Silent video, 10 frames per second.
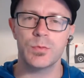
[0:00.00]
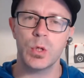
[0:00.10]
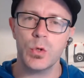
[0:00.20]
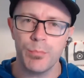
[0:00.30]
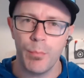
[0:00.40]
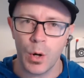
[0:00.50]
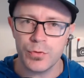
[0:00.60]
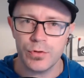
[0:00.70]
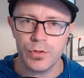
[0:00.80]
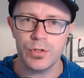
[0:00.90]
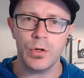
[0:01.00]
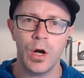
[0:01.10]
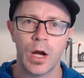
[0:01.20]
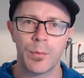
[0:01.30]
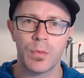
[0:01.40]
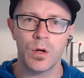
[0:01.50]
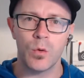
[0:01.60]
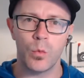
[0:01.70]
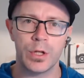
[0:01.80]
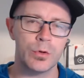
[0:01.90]
It's because most of the time
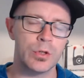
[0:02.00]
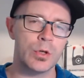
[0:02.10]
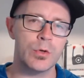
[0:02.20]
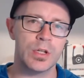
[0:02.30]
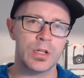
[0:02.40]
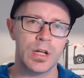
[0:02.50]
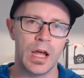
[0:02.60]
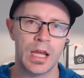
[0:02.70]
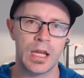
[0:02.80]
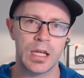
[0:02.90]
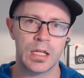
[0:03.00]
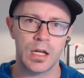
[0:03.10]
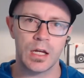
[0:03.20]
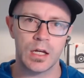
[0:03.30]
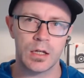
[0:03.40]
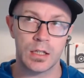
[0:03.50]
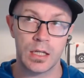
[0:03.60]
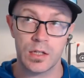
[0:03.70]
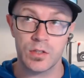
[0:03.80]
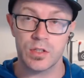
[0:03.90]
when you're using a
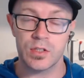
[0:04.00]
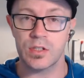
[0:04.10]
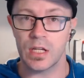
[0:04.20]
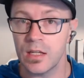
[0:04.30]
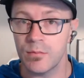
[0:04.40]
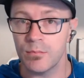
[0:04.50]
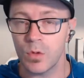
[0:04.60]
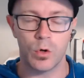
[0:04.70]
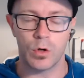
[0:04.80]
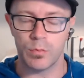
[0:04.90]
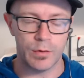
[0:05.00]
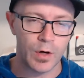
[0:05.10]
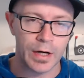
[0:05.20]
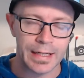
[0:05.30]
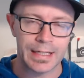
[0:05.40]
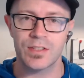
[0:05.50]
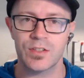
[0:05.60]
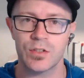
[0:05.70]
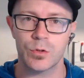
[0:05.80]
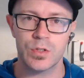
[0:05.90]
guest team or inviting
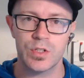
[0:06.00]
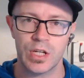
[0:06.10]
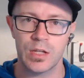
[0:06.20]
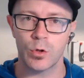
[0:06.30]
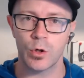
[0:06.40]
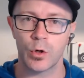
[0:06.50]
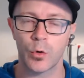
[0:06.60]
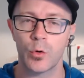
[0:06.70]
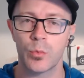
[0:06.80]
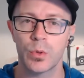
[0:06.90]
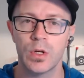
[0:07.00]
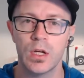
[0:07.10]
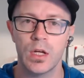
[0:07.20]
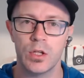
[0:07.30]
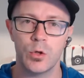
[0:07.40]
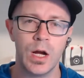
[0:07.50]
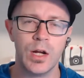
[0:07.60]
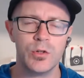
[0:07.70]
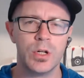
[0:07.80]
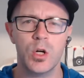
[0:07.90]
guests into a team or a group, you
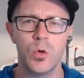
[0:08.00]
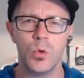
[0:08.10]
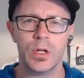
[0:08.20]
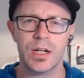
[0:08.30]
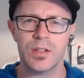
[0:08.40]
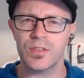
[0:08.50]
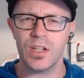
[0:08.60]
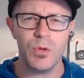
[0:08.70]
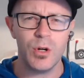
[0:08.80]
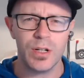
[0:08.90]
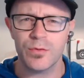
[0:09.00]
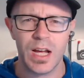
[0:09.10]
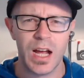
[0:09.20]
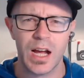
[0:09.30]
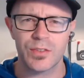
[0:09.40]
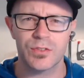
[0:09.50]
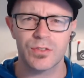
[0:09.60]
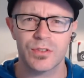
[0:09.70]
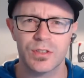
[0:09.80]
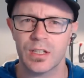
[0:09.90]
are trying to coordinate some kind of
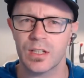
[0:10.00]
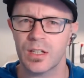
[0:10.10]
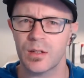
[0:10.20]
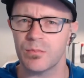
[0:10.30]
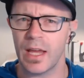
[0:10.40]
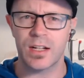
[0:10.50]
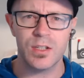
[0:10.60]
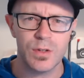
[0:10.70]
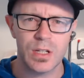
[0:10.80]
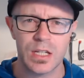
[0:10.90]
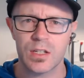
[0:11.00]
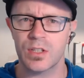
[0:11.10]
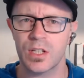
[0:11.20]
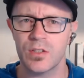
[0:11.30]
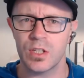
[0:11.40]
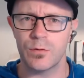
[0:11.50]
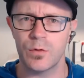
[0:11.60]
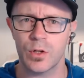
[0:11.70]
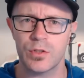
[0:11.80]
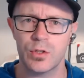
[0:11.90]
tasks, activities, things that
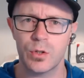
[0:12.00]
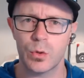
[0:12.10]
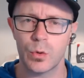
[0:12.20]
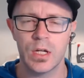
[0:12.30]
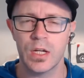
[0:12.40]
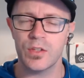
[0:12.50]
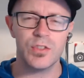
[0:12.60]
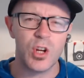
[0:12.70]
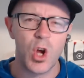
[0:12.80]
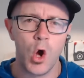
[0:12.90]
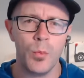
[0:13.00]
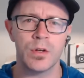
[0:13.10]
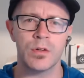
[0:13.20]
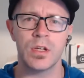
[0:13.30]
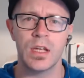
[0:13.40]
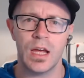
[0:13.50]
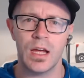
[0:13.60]
you've got to do. This is a common